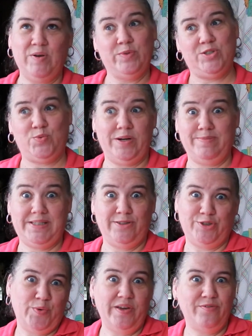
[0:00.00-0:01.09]
which is what I'm still
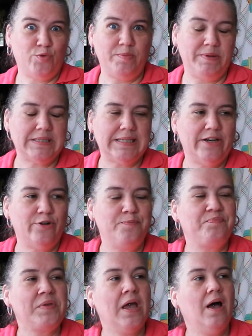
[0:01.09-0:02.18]
doing three months later.
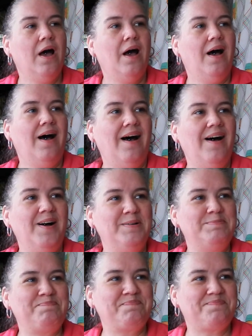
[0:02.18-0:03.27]

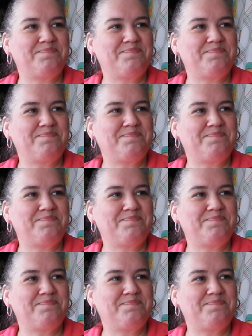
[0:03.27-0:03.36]
Um,